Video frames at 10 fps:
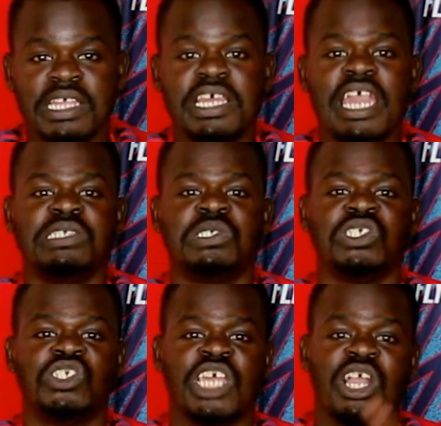Then
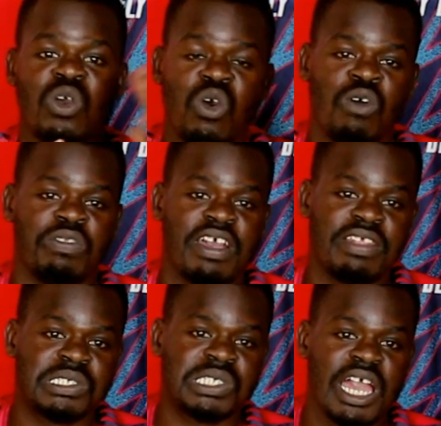Zinchenko on the
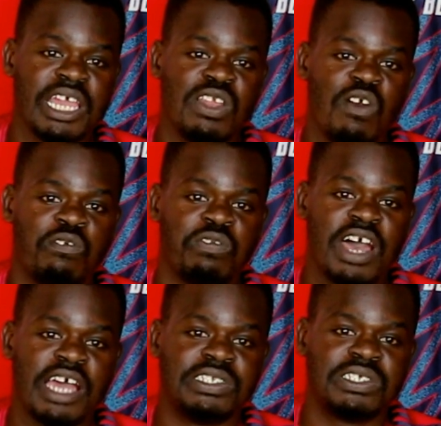other side of
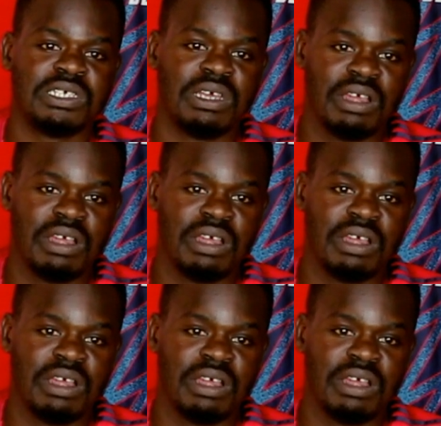that